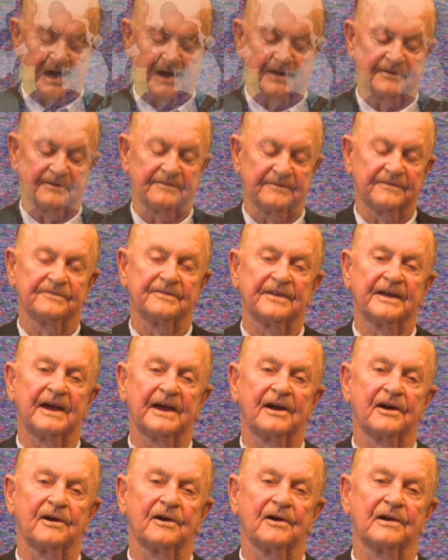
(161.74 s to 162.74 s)
of their
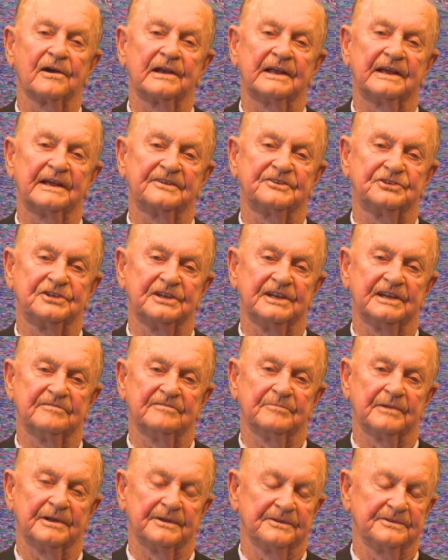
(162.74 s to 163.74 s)
early
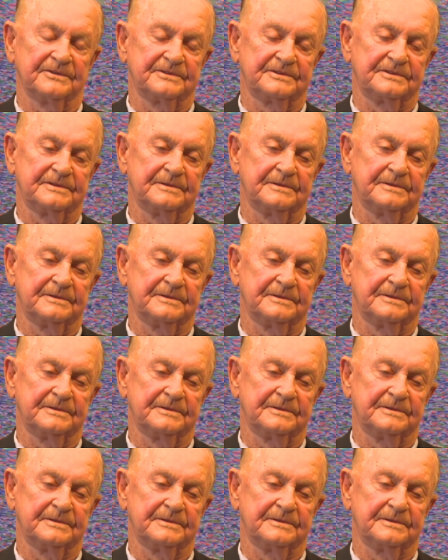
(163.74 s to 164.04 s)
achievements.